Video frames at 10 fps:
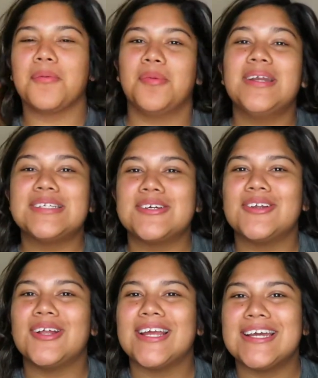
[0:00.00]
What is going
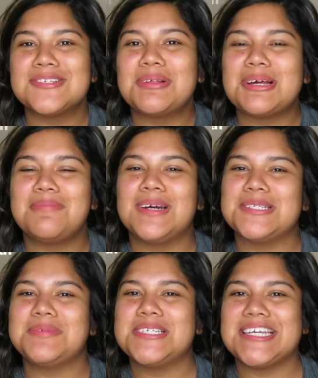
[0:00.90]
on, guys? Welcome back
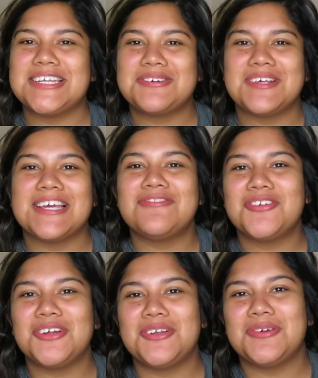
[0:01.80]
to my channel. If
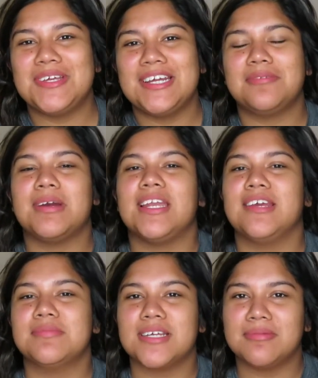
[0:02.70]
you're new here, my
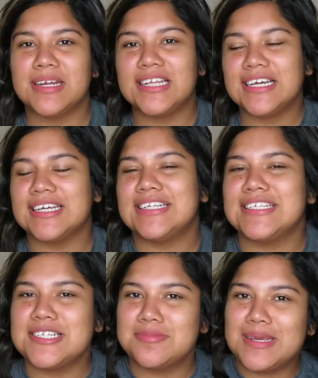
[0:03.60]
name is Gabriella and
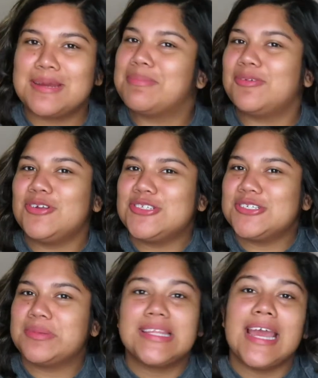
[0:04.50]
this is Makeup
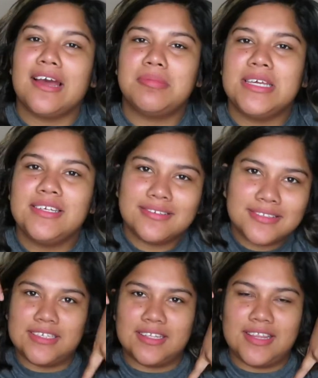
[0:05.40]
Adventures with Gabby.
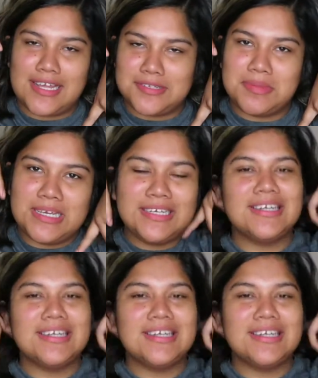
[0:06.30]
That's me.